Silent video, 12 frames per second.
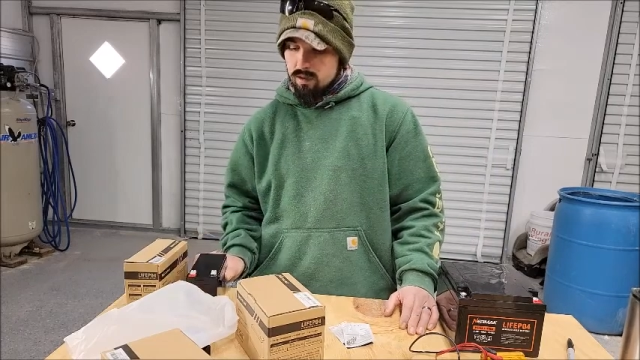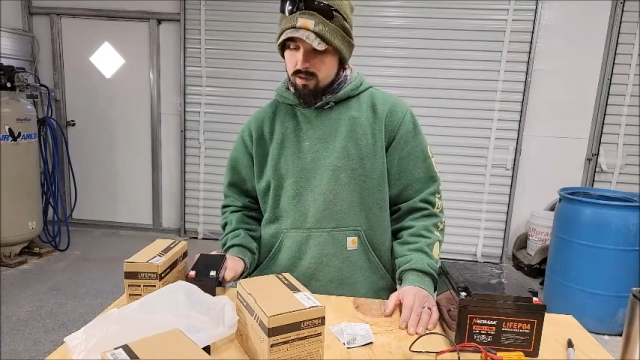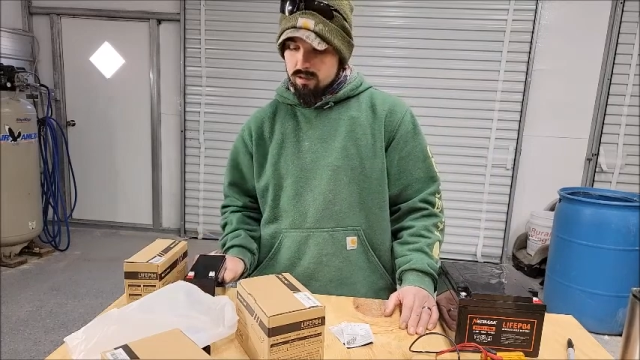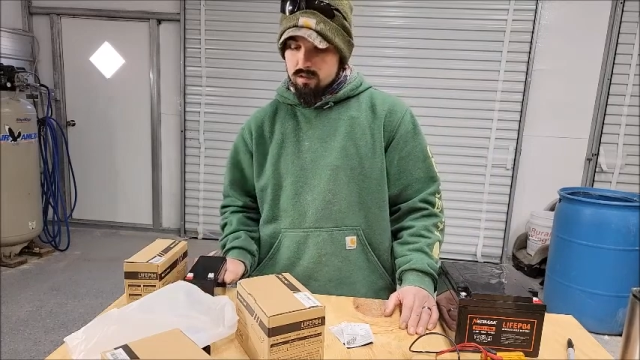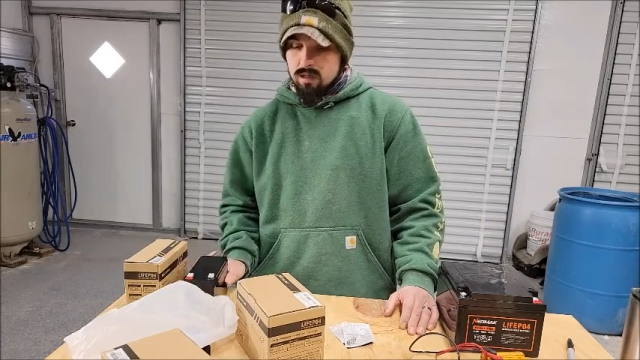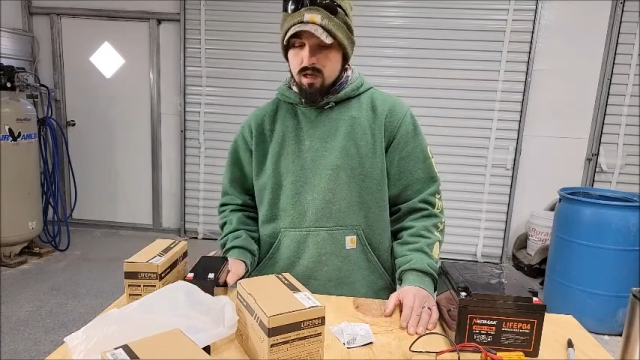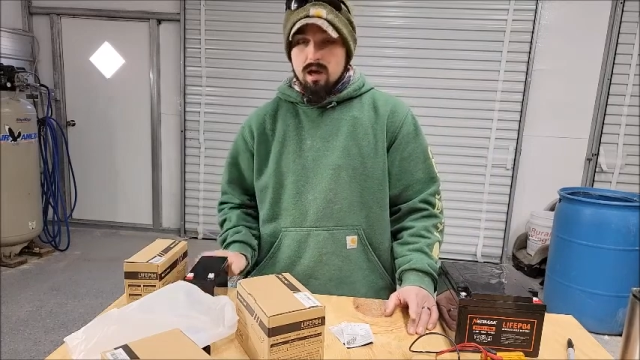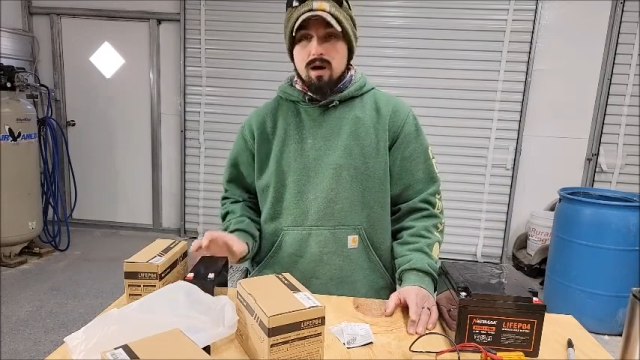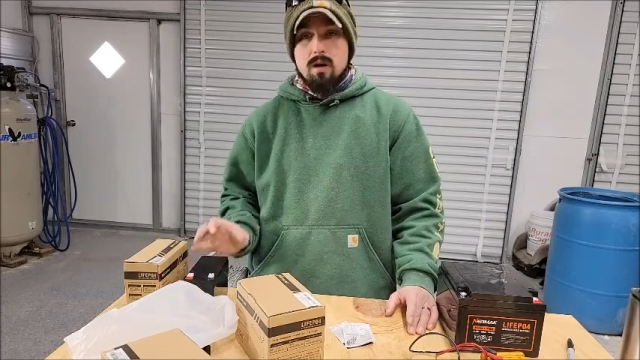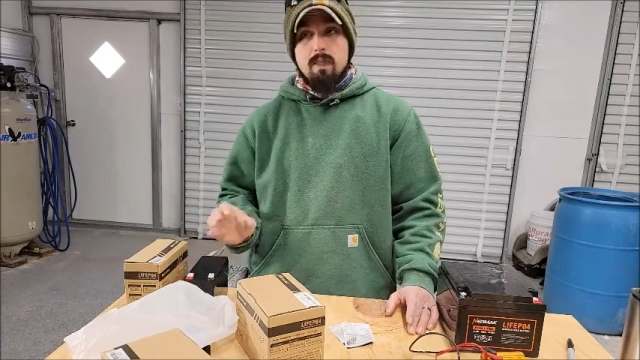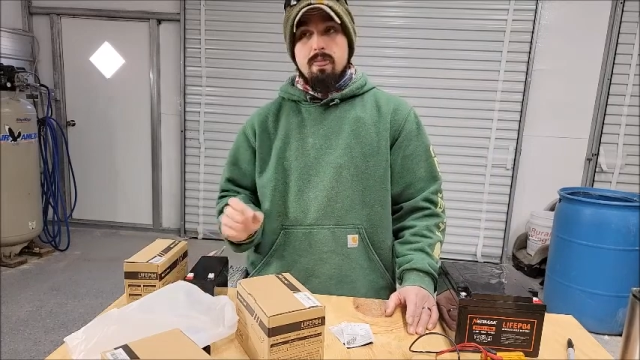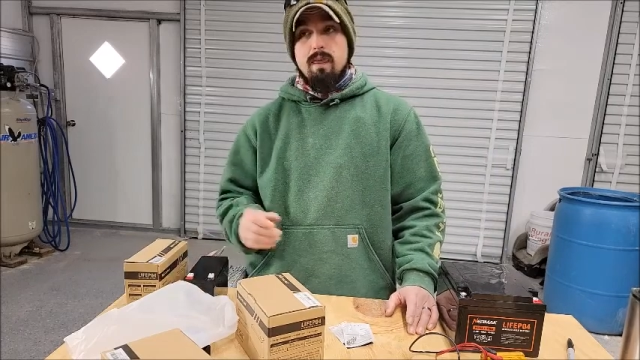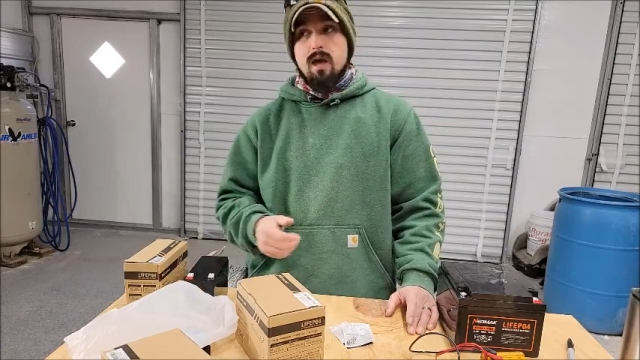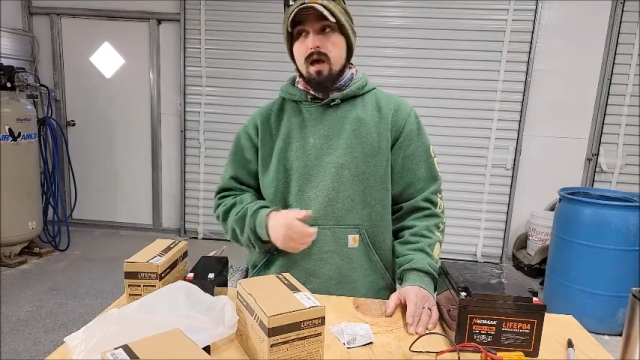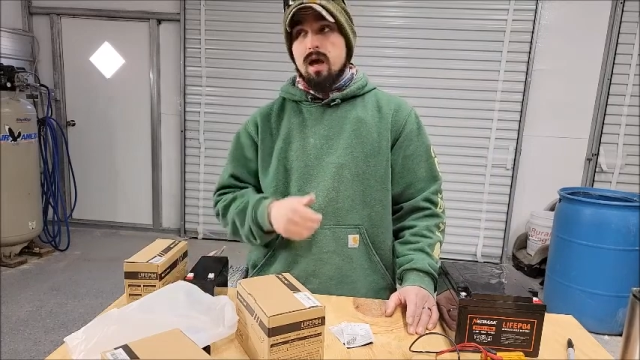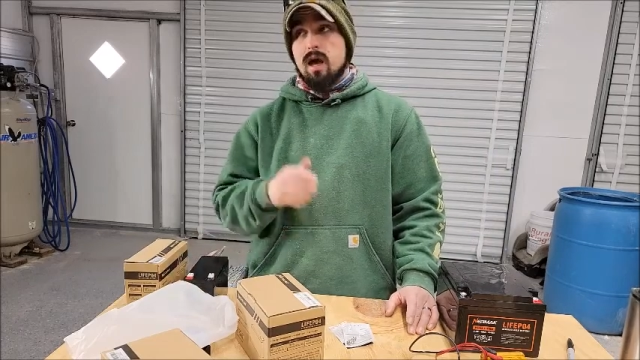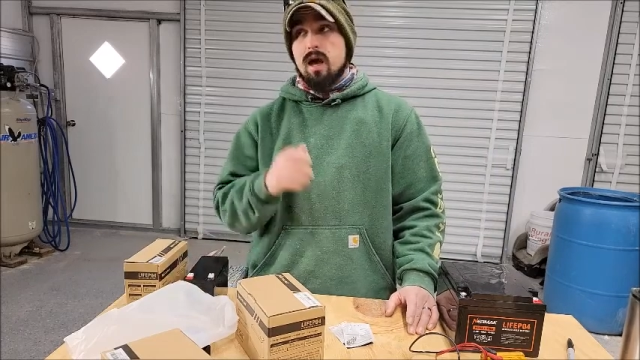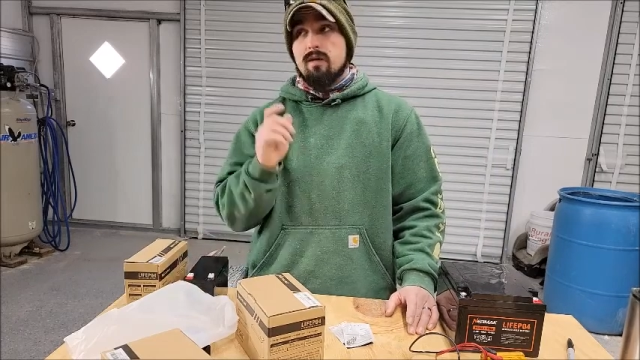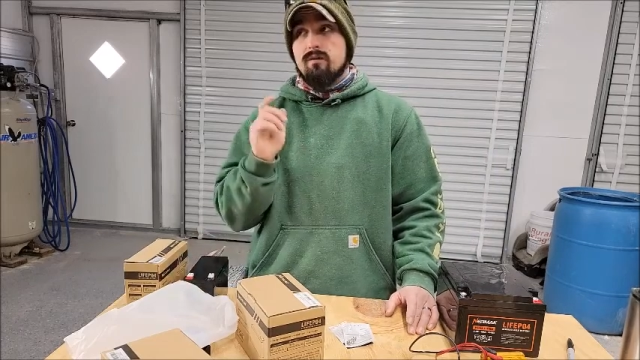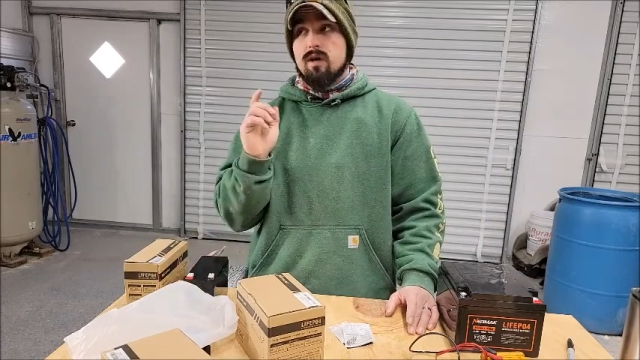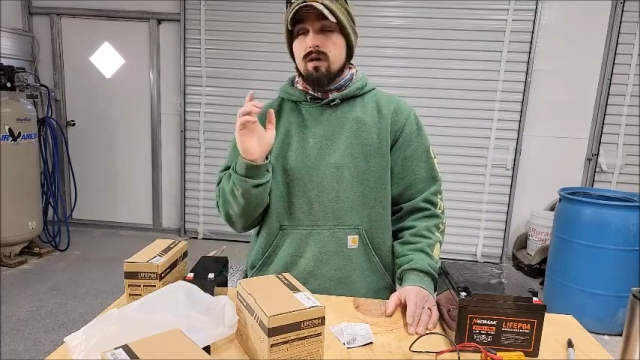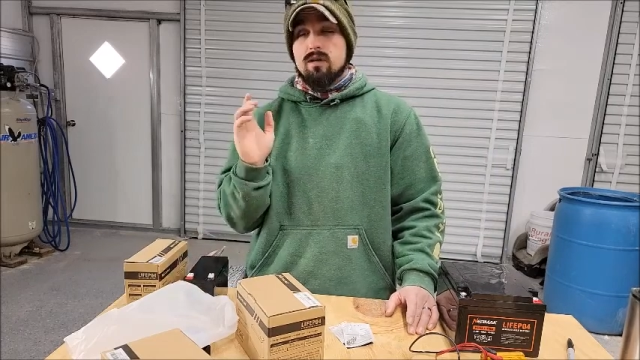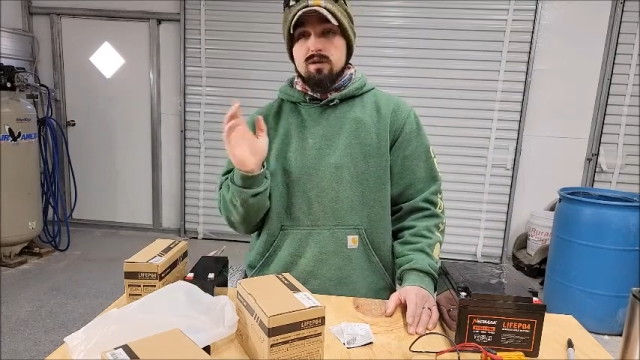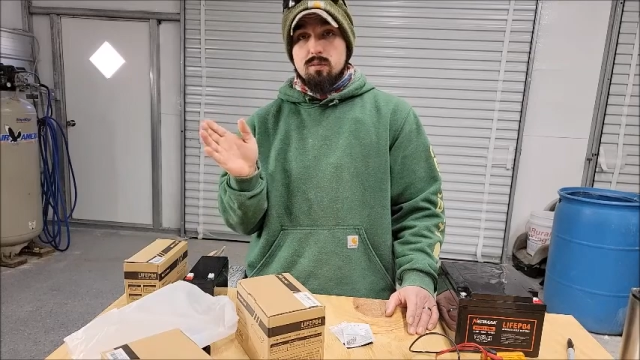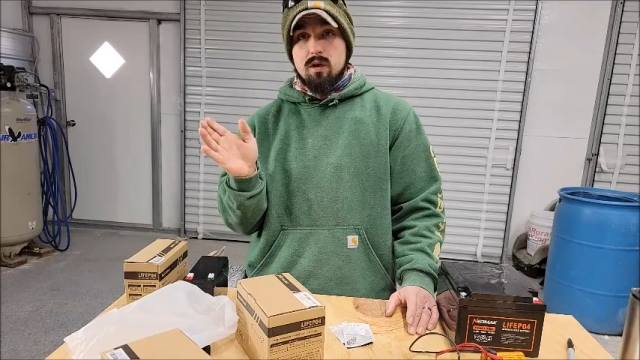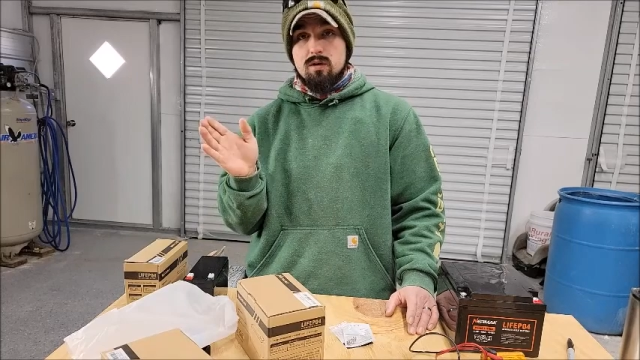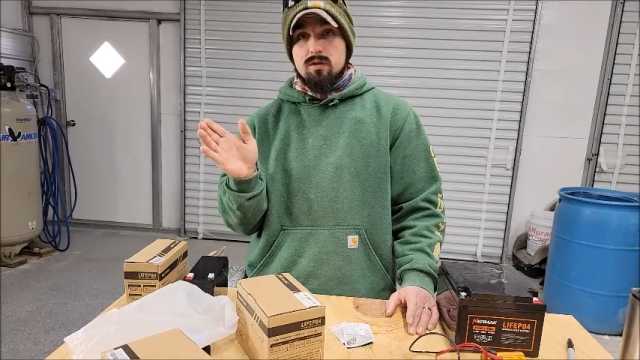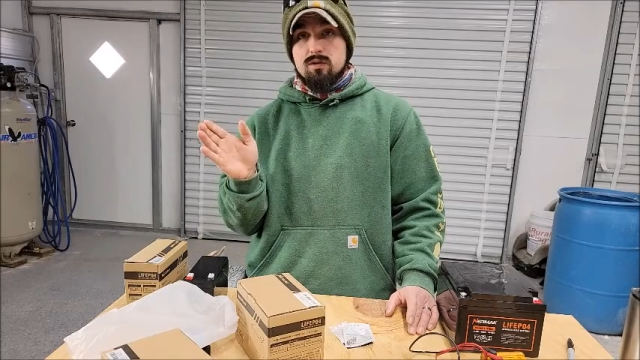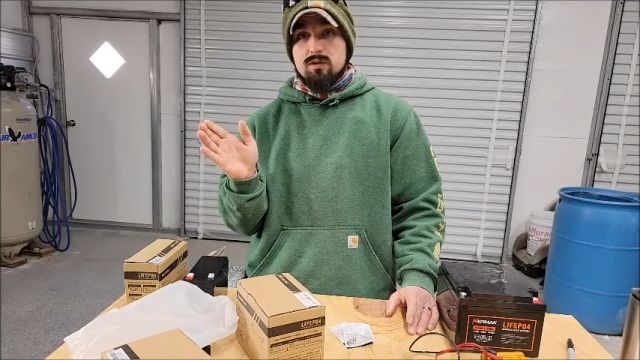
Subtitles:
Is I've got a small